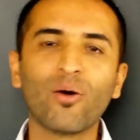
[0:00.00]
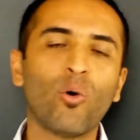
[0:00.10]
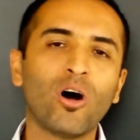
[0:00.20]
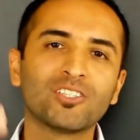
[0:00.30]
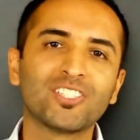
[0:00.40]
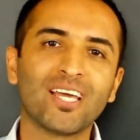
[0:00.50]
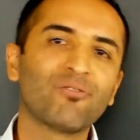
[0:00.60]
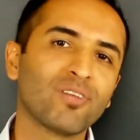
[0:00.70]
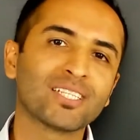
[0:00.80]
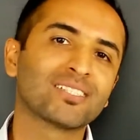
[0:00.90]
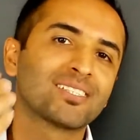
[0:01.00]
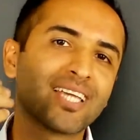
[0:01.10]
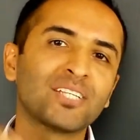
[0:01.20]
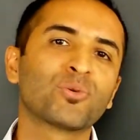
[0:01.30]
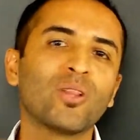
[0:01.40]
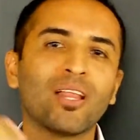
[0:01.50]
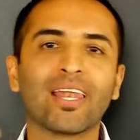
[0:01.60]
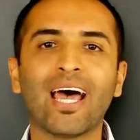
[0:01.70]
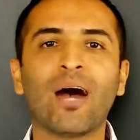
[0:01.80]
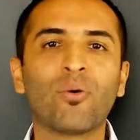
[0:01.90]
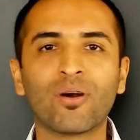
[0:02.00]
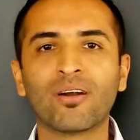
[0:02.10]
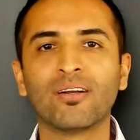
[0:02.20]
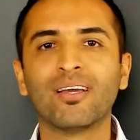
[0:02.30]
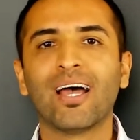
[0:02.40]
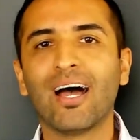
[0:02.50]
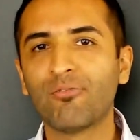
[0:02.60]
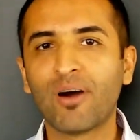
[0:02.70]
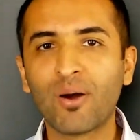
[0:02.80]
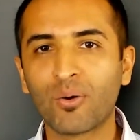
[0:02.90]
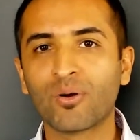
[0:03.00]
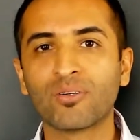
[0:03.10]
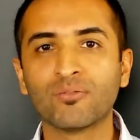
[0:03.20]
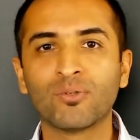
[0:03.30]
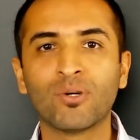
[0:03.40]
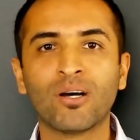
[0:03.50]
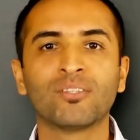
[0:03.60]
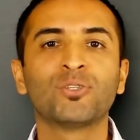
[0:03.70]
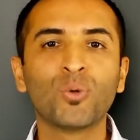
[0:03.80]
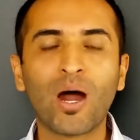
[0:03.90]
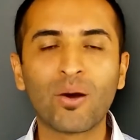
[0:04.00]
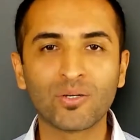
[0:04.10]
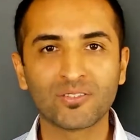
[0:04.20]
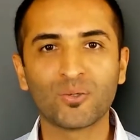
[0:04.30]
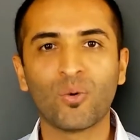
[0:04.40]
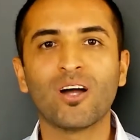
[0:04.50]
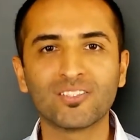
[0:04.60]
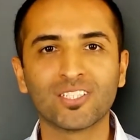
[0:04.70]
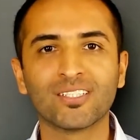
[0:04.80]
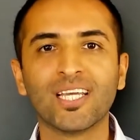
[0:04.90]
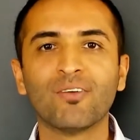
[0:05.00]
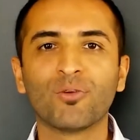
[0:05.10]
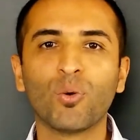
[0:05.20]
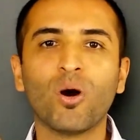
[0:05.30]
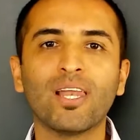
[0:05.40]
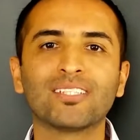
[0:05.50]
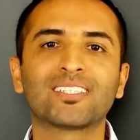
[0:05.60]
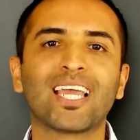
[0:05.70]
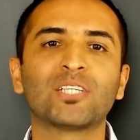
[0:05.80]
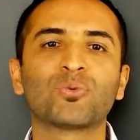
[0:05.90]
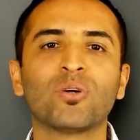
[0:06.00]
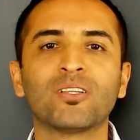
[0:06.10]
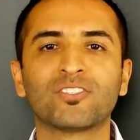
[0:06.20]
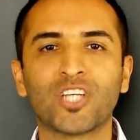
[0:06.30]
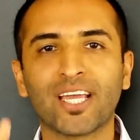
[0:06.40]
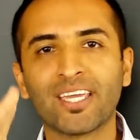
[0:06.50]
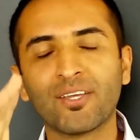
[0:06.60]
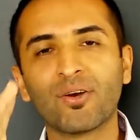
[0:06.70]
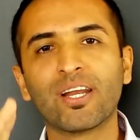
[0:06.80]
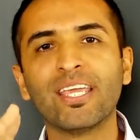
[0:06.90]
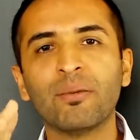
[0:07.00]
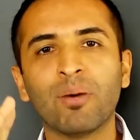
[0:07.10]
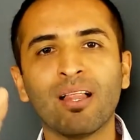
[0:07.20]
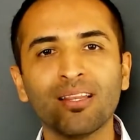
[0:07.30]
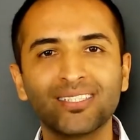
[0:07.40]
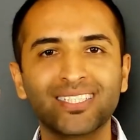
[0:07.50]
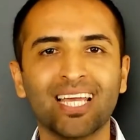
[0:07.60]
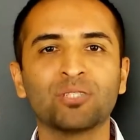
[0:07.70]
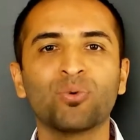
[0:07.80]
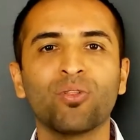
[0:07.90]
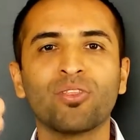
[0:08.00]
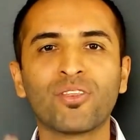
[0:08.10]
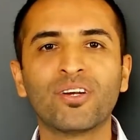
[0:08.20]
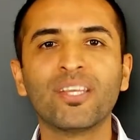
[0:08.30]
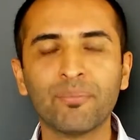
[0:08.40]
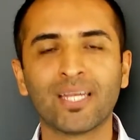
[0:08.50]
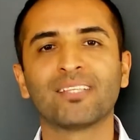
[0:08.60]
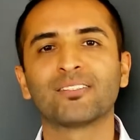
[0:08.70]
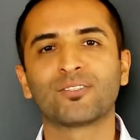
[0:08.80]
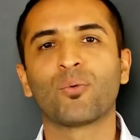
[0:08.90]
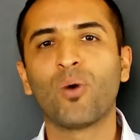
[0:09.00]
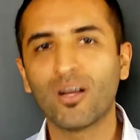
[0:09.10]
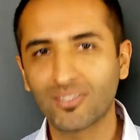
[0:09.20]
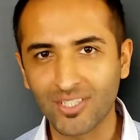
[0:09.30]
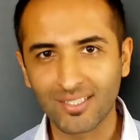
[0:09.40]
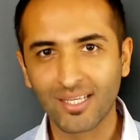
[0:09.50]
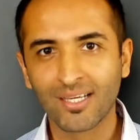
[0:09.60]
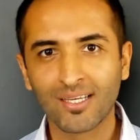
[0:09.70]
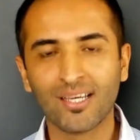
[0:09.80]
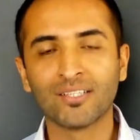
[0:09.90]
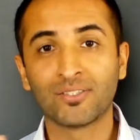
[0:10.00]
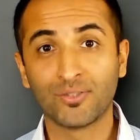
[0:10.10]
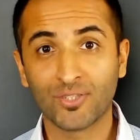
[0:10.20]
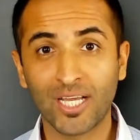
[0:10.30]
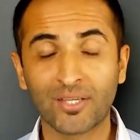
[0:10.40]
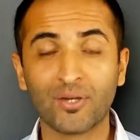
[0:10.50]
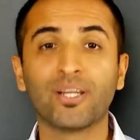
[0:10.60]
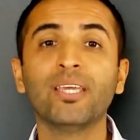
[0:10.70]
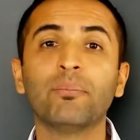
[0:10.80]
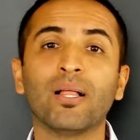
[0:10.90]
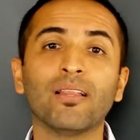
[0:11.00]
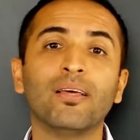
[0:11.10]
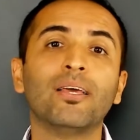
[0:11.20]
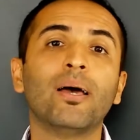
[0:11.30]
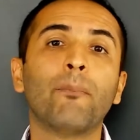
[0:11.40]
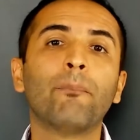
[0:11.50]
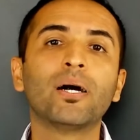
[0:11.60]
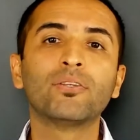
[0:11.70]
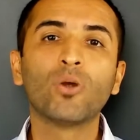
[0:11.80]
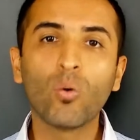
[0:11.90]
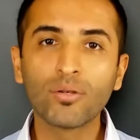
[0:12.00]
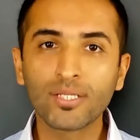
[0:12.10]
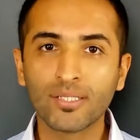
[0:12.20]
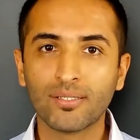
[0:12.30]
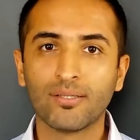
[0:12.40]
to watch Netflix, schedule an hour, half hour, 2 hours to watch it. If you want to schedule checking your email, schedule 30 minutes to watch it, to check your email. But don't